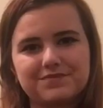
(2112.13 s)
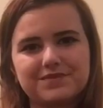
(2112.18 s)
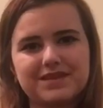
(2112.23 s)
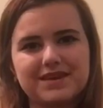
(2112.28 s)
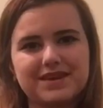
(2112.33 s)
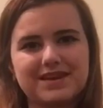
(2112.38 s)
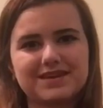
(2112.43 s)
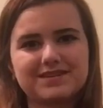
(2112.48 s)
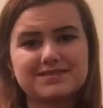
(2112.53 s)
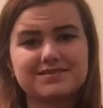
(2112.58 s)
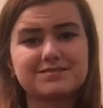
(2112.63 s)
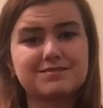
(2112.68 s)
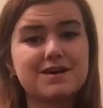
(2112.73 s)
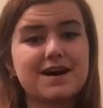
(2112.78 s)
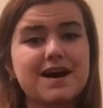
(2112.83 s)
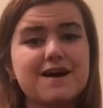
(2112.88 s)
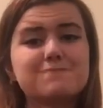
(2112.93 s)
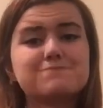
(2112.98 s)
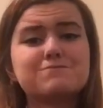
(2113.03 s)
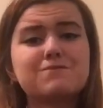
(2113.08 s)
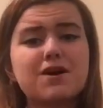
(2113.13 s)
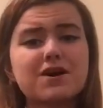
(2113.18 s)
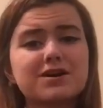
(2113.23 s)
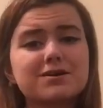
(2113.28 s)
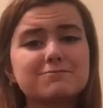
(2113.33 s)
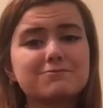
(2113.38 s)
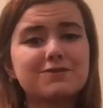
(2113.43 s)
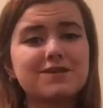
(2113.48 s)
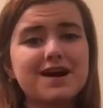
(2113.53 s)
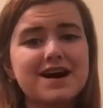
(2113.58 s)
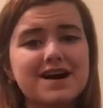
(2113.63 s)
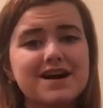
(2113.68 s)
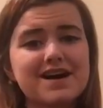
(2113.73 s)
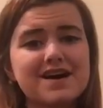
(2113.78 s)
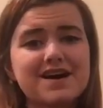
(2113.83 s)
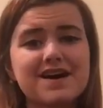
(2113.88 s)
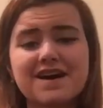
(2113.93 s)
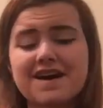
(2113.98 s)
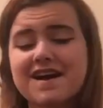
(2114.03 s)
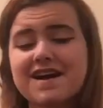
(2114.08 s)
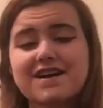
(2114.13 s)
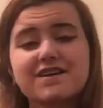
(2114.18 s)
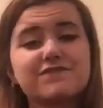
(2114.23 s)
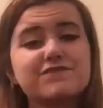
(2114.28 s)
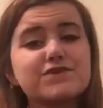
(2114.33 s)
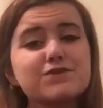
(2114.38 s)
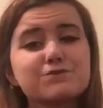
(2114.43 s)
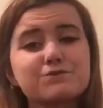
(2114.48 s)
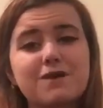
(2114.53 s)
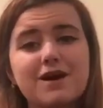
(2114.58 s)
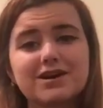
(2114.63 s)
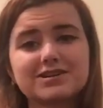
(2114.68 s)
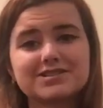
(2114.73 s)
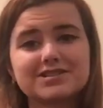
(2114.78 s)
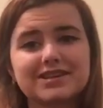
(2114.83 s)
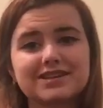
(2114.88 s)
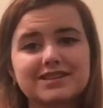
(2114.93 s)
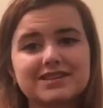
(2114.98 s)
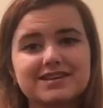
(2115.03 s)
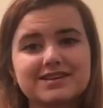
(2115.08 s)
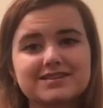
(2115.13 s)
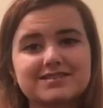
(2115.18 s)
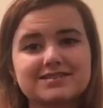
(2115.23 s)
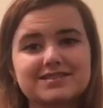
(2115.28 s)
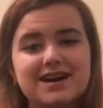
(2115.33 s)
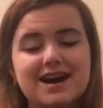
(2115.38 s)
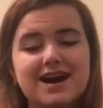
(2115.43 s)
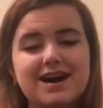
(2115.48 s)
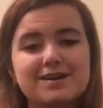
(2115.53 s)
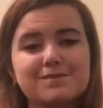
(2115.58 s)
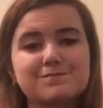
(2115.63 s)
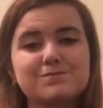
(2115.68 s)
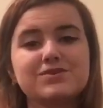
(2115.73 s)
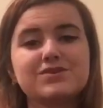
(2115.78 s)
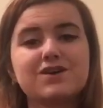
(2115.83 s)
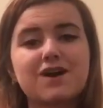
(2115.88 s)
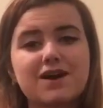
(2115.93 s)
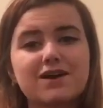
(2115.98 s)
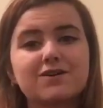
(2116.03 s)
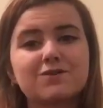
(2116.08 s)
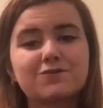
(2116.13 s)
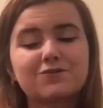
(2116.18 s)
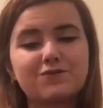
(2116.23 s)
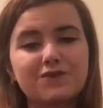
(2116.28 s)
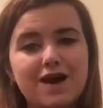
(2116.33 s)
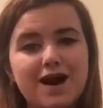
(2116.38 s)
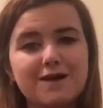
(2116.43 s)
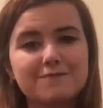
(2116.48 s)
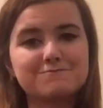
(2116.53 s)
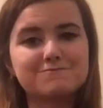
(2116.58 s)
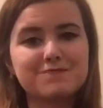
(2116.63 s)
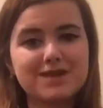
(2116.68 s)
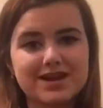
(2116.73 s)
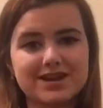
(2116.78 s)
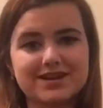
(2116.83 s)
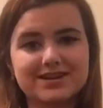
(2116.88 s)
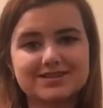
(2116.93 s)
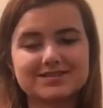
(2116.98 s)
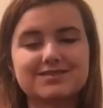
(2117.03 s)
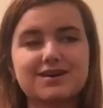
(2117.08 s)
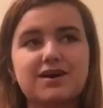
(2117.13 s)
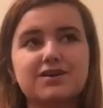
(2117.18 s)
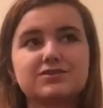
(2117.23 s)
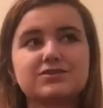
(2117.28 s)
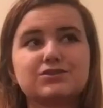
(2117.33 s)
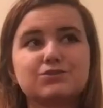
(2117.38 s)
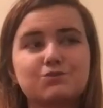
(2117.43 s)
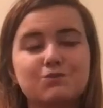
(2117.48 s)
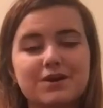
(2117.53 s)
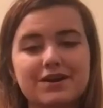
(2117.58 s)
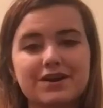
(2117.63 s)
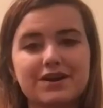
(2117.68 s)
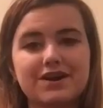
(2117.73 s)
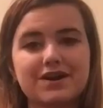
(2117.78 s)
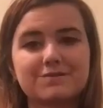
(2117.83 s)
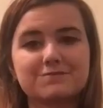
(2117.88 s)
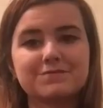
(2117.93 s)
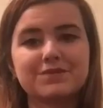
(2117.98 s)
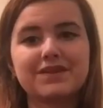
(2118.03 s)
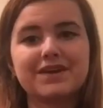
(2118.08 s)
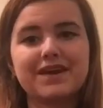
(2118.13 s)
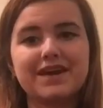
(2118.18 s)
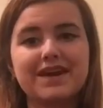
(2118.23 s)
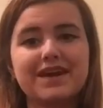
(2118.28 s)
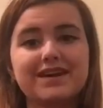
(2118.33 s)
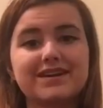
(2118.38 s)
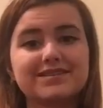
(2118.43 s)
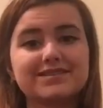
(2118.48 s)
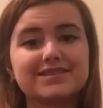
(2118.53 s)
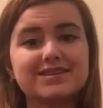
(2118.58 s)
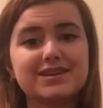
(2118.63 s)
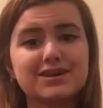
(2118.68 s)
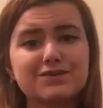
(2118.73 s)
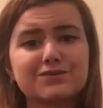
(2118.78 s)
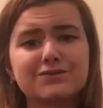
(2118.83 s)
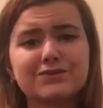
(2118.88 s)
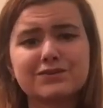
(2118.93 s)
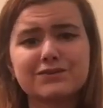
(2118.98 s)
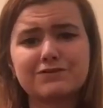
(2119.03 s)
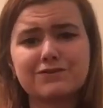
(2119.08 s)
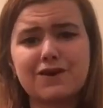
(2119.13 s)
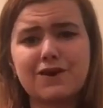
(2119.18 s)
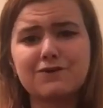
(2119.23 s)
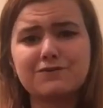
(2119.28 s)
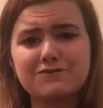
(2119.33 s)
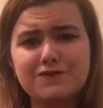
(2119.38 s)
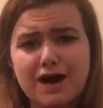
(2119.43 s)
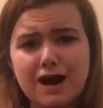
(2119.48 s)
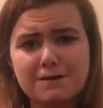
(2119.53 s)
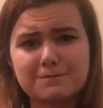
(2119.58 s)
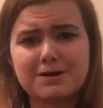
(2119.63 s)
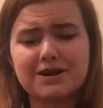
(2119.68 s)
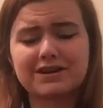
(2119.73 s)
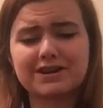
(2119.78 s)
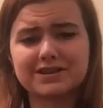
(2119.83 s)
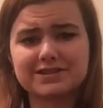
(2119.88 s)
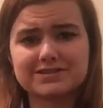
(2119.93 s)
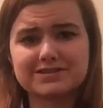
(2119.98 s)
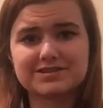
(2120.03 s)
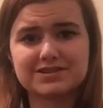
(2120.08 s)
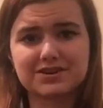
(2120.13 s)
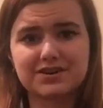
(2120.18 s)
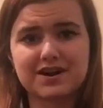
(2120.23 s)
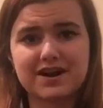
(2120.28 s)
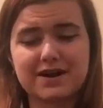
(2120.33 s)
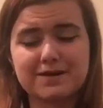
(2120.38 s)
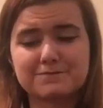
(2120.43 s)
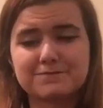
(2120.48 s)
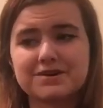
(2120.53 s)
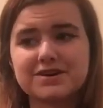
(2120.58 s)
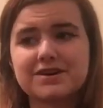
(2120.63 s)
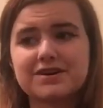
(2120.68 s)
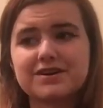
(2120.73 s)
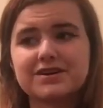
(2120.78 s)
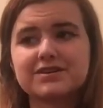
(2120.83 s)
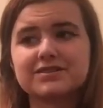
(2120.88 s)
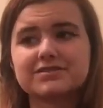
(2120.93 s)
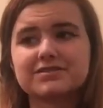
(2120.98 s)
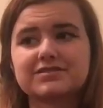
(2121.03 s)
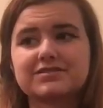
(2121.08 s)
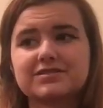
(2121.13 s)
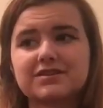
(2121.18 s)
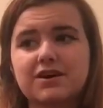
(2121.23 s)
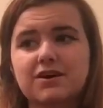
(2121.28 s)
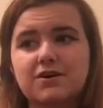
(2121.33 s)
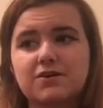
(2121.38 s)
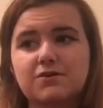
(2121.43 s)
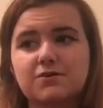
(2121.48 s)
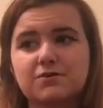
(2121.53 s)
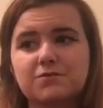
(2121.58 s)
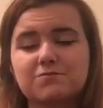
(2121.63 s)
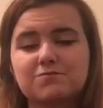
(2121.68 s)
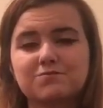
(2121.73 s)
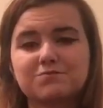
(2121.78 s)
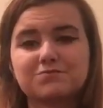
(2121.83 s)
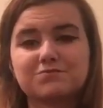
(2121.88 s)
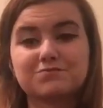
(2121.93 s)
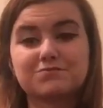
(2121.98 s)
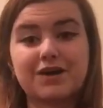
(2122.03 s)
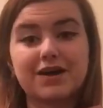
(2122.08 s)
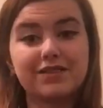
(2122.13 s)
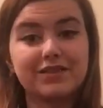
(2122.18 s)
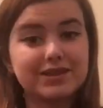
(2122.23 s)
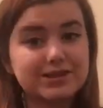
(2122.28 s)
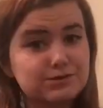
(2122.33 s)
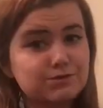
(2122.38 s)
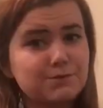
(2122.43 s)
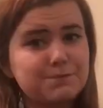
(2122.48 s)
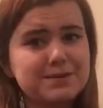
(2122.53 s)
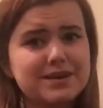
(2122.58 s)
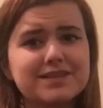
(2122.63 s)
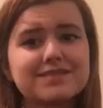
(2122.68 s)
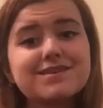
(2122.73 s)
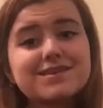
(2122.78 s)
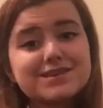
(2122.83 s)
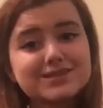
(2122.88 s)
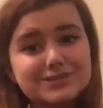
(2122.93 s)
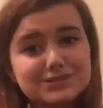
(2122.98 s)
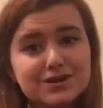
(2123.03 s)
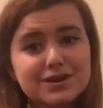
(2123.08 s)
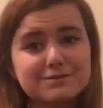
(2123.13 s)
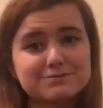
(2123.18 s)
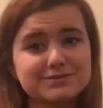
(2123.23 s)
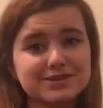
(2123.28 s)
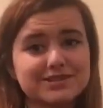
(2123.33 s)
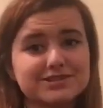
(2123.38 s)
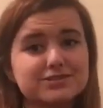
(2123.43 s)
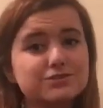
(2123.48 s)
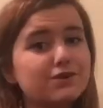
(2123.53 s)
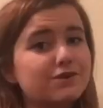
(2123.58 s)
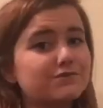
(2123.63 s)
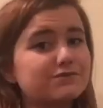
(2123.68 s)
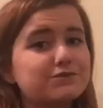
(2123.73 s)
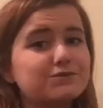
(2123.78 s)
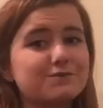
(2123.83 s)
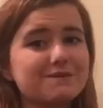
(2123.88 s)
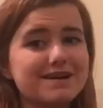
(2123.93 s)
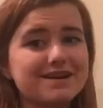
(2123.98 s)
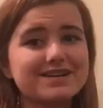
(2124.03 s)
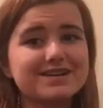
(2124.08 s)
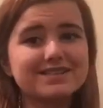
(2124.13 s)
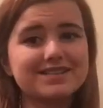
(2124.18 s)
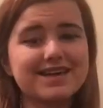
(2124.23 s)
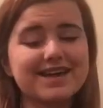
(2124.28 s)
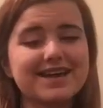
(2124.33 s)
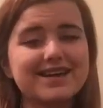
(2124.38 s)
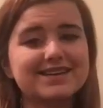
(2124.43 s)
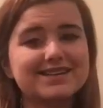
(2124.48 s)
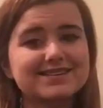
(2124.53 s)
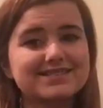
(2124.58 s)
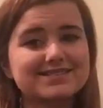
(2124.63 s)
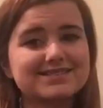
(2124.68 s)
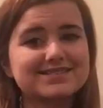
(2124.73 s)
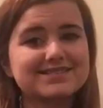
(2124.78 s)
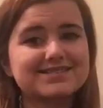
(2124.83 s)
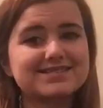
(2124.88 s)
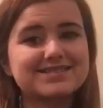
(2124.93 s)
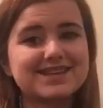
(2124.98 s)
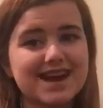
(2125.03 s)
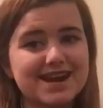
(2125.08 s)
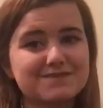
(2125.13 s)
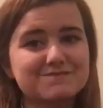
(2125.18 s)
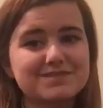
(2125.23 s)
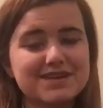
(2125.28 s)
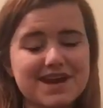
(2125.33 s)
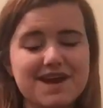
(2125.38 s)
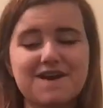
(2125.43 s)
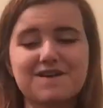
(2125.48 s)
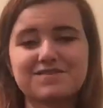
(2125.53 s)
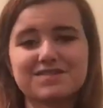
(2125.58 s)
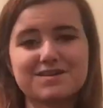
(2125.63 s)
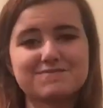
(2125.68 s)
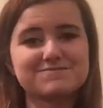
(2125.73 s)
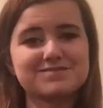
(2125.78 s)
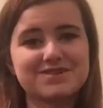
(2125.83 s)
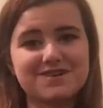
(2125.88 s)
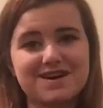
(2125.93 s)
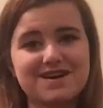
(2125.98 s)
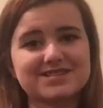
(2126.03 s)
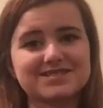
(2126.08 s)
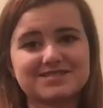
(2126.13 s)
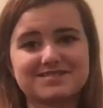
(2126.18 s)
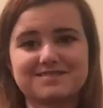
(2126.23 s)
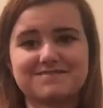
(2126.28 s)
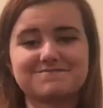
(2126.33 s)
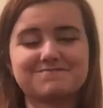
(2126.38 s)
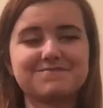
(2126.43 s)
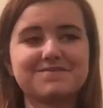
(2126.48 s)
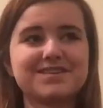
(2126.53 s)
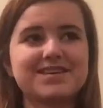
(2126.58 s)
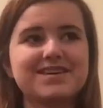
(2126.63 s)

And Markiplier, if you're watching this, I'm Young Fob Menace on Twitter and Here for the Fall Fob on Instagram. So my links will be in the description, so if you want to like check me out, that'd be awesome.